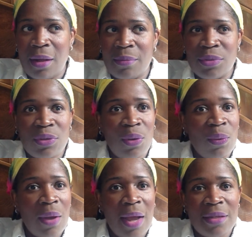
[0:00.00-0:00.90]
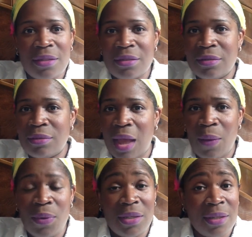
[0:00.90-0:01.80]
So I
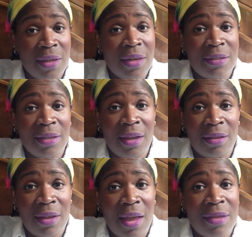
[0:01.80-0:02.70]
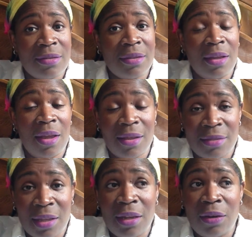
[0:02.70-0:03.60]
want us to get it together as
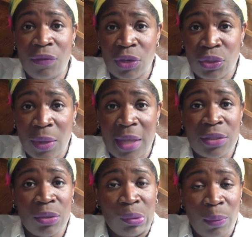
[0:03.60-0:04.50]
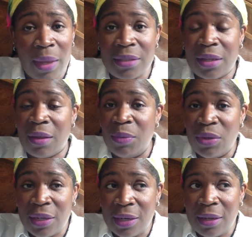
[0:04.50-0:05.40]
an individual, as a group, as a
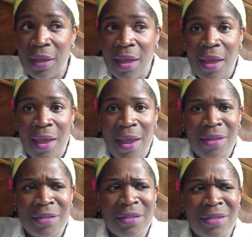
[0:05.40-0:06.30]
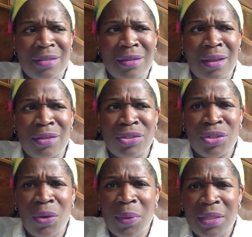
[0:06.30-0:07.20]
community, and just
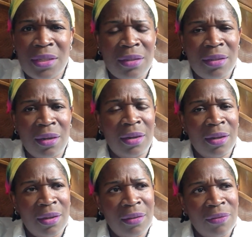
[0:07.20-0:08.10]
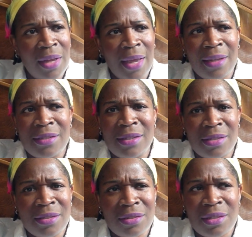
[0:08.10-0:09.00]
show each other love, like
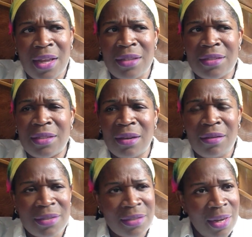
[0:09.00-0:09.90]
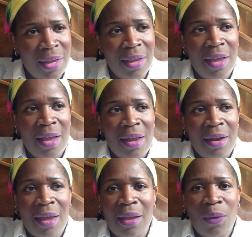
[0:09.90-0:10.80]
sisters, like seriously,
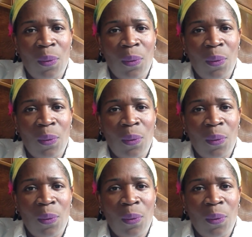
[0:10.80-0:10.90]
like,